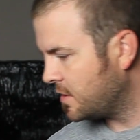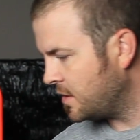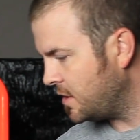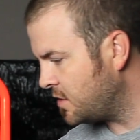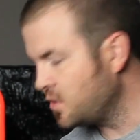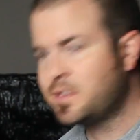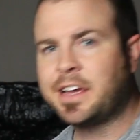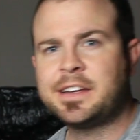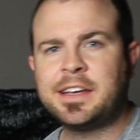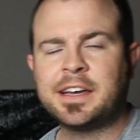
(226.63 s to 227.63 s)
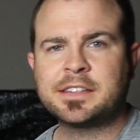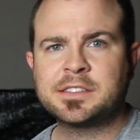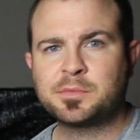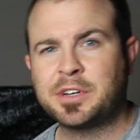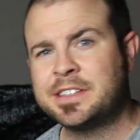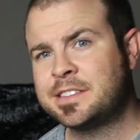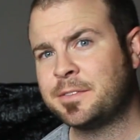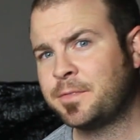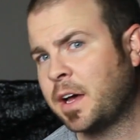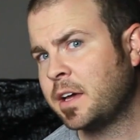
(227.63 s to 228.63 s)
The 290X priced at
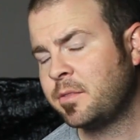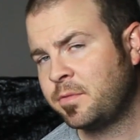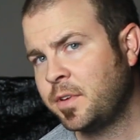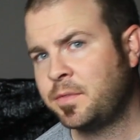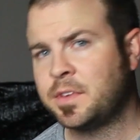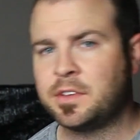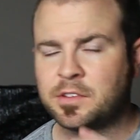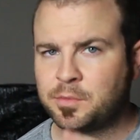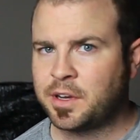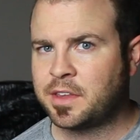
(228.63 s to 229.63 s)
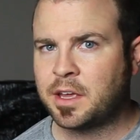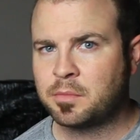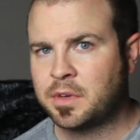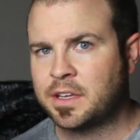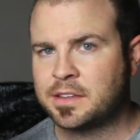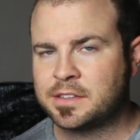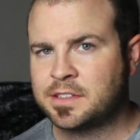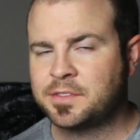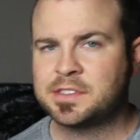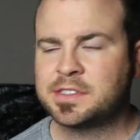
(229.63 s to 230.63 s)
550, dollars so bear that in mind. The
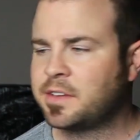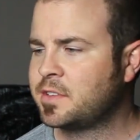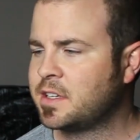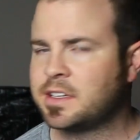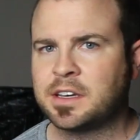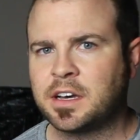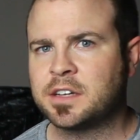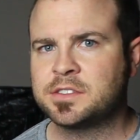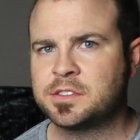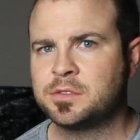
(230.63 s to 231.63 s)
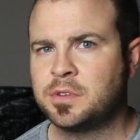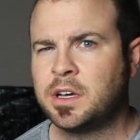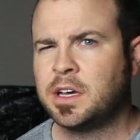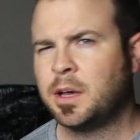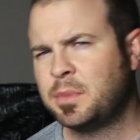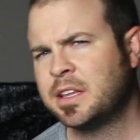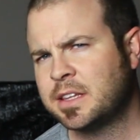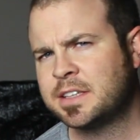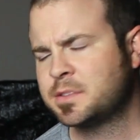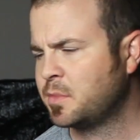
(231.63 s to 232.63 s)
770 costs you a bit
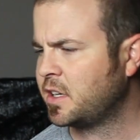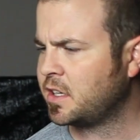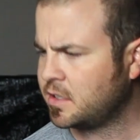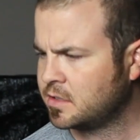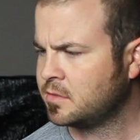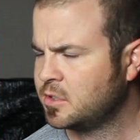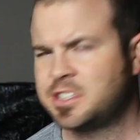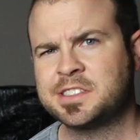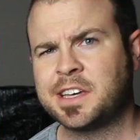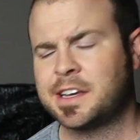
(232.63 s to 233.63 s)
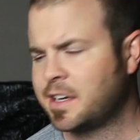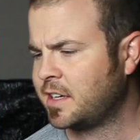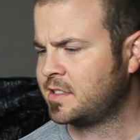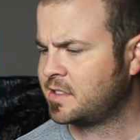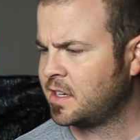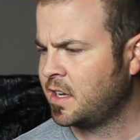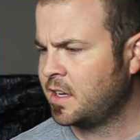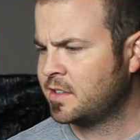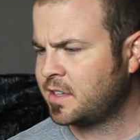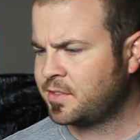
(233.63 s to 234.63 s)
less money, which is kind of nice.
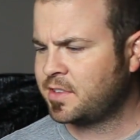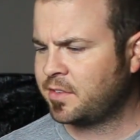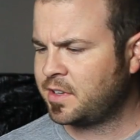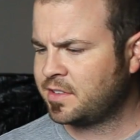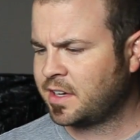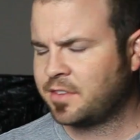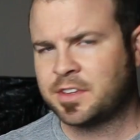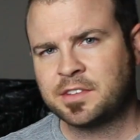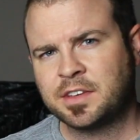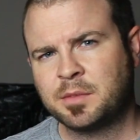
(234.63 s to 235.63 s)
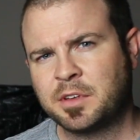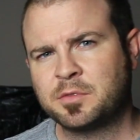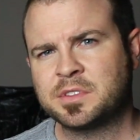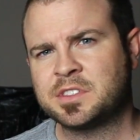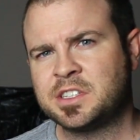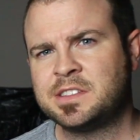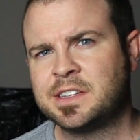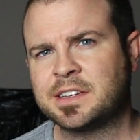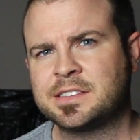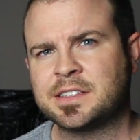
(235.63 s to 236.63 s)
770 is kind of on the same level with the
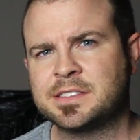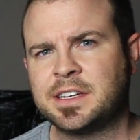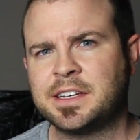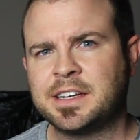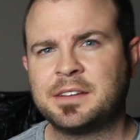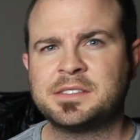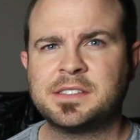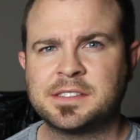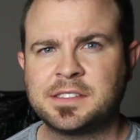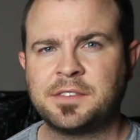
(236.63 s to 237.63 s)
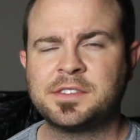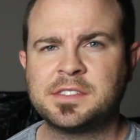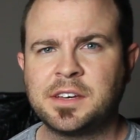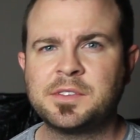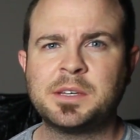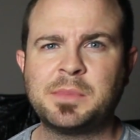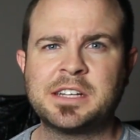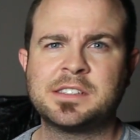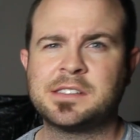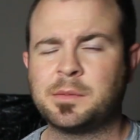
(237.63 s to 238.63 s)
GTX 680, and I would say the 770
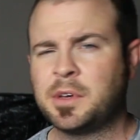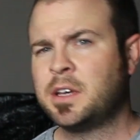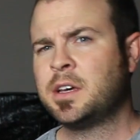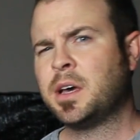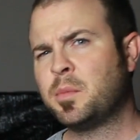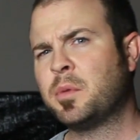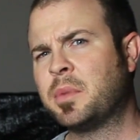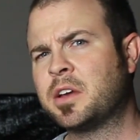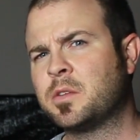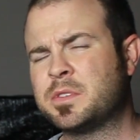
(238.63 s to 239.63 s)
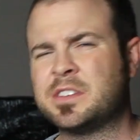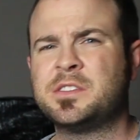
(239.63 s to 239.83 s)
matches up a bit better with the